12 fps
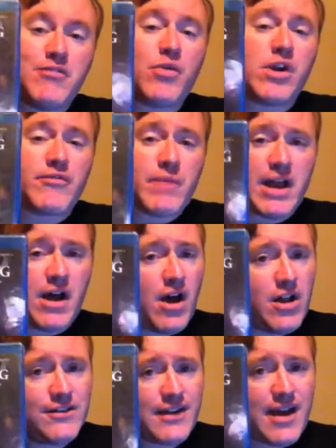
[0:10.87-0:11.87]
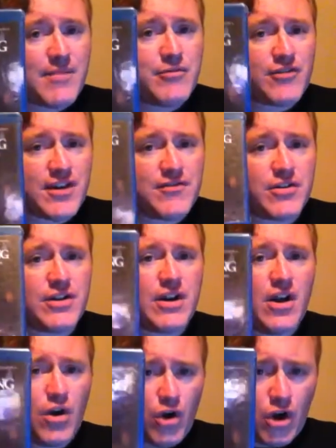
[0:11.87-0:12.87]
of one of my all-time favorite
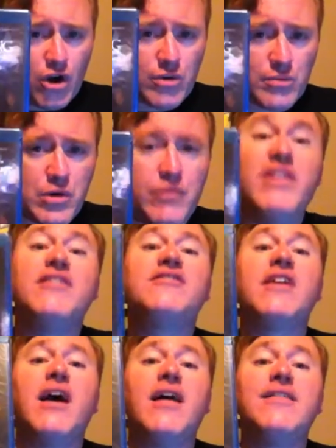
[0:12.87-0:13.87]
horror movies,